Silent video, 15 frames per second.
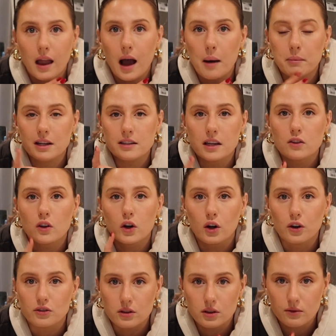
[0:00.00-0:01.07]
gonna take the
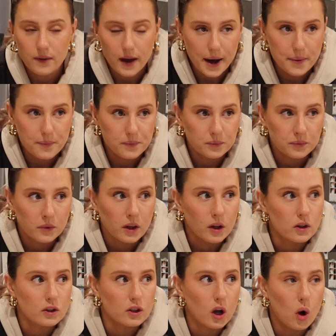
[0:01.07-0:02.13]
girls to the vet.
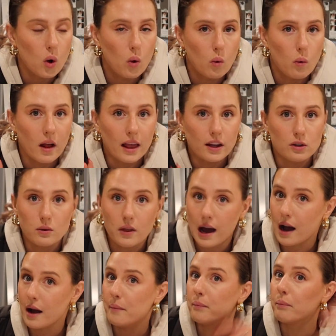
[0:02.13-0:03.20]
So while I do
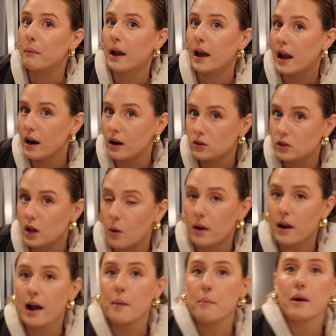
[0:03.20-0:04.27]
that, my hair is
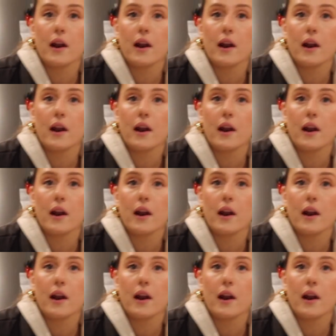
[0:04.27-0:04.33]
going up